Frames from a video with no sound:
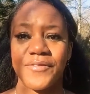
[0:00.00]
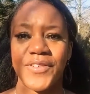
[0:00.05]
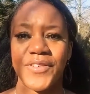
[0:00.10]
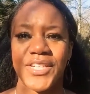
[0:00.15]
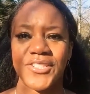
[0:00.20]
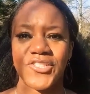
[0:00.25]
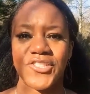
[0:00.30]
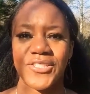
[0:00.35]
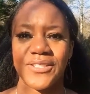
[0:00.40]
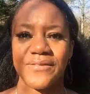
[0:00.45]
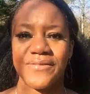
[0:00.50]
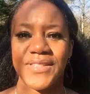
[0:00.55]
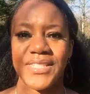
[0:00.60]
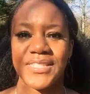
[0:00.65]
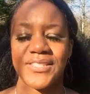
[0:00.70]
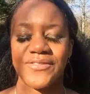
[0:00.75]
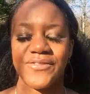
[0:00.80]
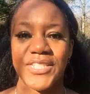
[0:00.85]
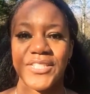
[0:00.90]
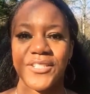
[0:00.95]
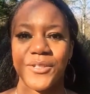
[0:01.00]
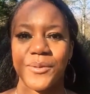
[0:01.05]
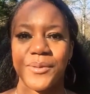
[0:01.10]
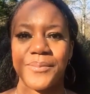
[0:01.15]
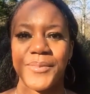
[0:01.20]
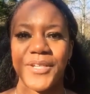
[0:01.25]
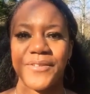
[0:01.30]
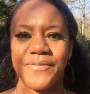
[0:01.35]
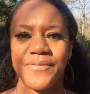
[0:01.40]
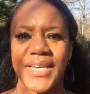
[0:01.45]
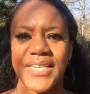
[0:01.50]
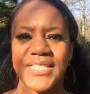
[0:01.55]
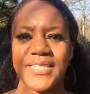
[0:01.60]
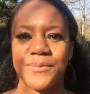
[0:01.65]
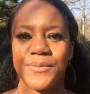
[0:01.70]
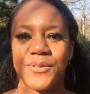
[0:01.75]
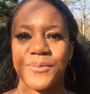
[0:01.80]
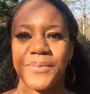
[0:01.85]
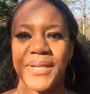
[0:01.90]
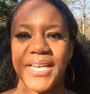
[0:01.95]
version of this video on my
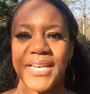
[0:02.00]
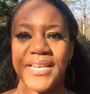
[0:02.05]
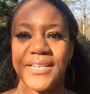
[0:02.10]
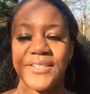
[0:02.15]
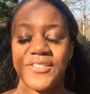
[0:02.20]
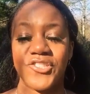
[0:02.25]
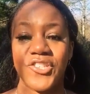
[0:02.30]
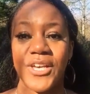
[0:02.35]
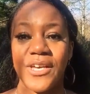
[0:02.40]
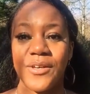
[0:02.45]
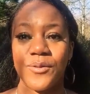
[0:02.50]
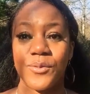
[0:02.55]
Facebook page,